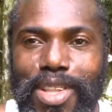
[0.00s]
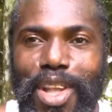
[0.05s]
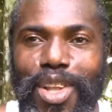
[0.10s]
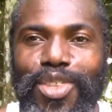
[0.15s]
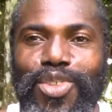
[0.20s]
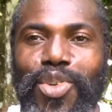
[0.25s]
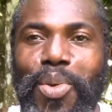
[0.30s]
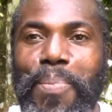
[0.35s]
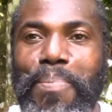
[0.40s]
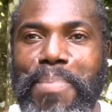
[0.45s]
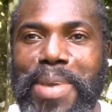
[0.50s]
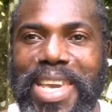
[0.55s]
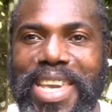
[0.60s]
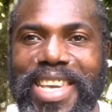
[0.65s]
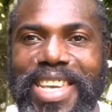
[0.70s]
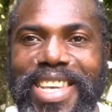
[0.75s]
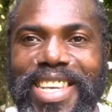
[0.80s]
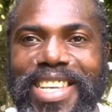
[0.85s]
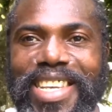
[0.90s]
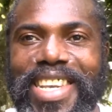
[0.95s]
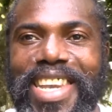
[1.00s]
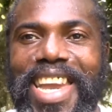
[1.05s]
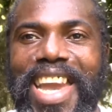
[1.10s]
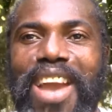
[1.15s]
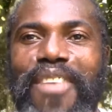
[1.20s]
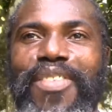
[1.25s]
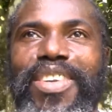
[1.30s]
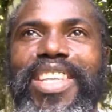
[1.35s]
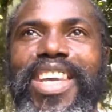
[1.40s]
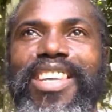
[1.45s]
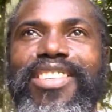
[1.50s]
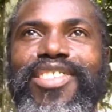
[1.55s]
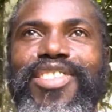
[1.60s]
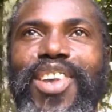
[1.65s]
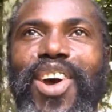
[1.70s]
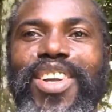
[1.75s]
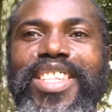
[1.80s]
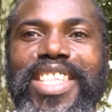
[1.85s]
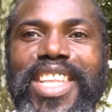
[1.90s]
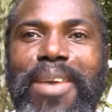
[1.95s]
to me, every day is
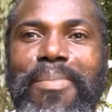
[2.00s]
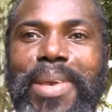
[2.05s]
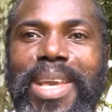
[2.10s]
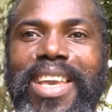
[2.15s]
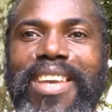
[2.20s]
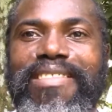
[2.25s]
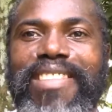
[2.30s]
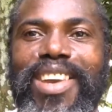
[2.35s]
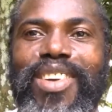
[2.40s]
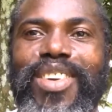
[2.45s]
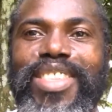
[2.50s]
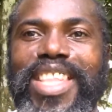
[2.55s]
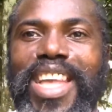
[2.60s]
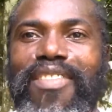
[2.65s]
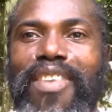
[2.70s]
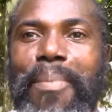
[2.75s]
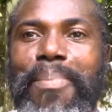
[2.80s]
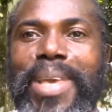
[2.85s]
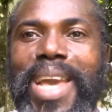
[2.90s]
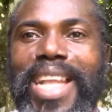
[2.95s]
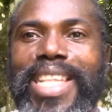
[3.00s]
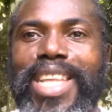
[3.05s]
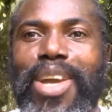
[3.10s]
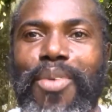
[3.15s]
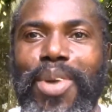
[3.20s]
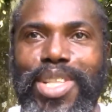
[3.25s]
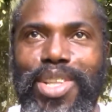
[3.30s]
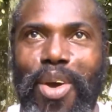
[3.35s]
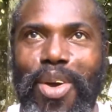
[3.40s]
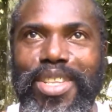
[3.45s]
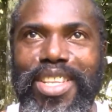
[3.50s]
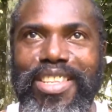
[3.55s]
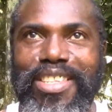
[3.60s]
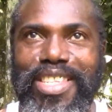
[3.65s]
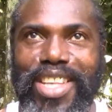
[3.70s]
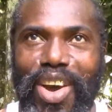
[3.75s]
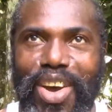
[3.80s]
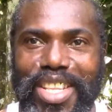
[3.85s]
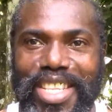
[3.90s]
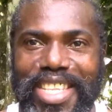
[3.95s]
Sunday because there could never be a day without the
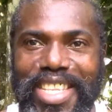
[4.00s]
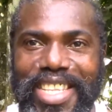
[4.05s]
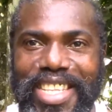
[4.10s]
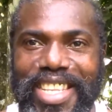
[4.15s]
sun.